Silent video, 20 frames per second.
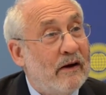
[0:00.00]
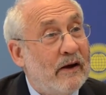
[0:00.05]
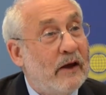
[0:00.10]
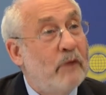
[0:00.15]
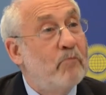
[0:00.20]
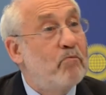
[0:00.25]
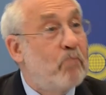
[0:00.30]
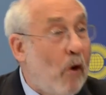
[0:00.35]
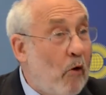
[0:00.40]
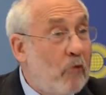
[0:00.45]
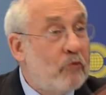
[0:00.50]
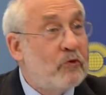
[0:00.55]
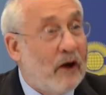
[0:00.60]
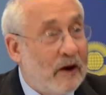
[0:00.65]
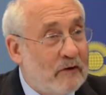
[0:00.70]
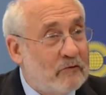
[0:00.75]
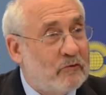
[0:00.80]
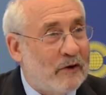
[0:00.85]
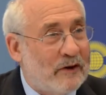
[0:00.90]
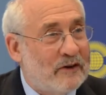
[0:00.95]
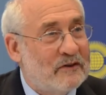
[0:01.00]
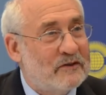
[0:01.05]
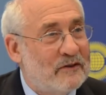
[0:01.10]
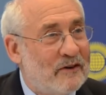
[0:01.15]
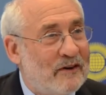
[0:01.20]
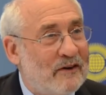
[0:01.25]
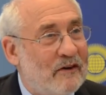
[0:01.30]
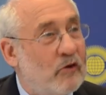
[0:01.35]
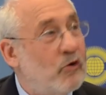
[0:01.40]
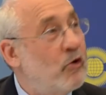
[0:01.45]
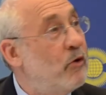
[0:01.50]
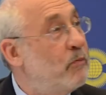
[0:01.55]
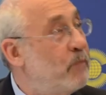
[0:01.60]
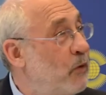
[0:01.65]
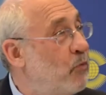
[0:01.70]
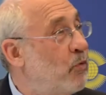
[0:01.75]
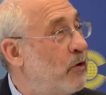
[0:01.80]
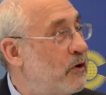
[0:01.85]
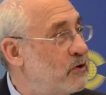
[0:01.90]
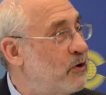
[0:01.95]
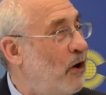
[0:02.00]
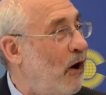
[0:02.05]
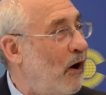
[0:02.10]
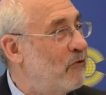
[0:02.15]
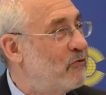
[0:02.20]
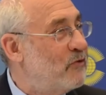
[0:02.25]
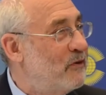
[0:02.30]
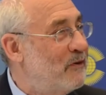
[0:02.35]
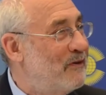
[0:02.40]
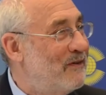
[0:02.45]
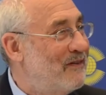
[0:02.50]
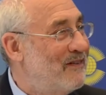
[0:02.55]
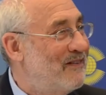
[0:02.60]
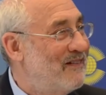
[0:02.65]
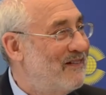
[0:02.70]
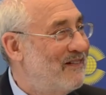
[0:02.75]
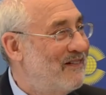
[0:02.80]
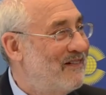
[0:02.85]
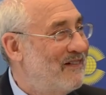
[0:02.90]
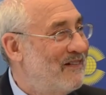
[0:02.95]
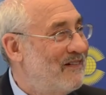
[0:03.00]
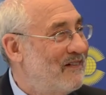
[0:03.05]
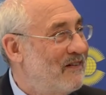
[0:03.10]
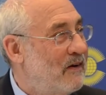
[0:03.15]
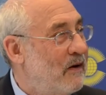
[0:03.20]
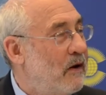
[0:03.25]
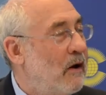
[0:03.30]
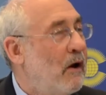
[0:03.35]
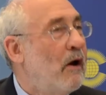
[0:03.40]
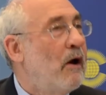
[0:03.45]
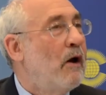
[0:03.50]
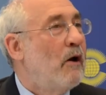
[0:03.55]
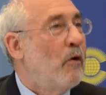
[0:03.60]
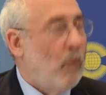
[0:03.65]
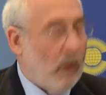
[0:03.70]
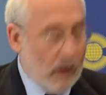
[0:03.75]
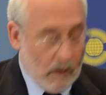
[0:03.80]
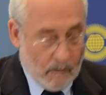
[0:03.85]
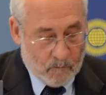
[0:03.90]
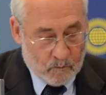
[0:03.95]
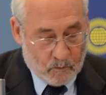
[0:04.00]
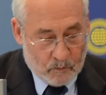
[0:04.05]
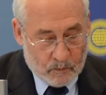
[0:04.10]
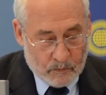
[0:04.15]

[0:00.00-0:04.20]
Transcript: in both countries could be worse off. Well,